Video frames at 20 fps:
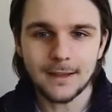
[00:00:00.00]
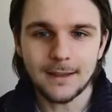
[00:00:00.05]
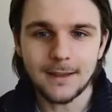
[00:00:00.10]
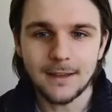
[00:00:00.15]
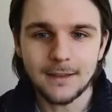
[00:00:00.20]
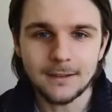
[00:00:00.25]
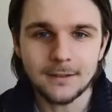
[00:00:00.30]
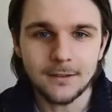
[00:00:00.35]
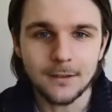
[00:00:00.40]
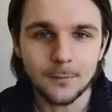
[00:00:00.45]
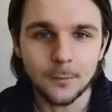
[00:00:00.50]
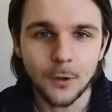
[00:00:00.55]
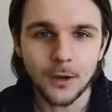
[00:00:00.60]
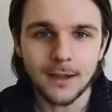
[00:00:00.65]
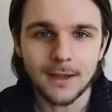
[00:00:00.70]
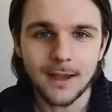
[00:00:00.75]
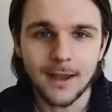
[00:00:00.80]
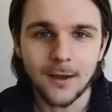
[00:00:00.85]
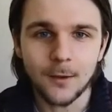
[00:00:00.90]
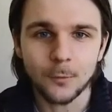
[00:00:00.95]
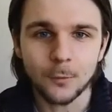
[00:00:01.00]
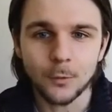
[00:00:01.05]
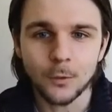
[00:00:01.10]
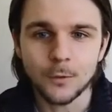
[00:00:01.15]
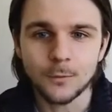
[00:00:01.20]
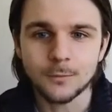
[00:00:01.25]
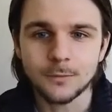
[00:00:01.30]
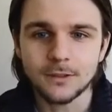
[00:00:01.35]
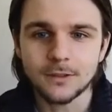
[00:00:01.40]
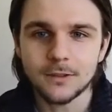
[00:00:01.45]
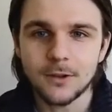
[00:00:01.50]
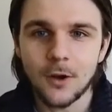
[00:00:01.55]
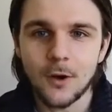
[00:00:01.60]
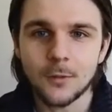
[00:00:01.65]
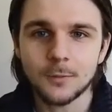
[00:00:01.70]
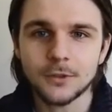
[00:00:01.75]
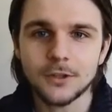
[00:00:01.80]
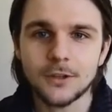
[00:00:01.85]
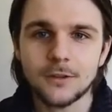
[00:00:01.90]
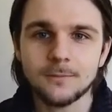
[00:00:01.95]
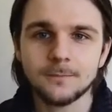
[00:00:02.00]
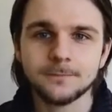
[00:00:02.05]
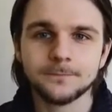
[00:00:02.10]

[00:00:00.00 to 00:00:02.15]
into the breakout rooms option,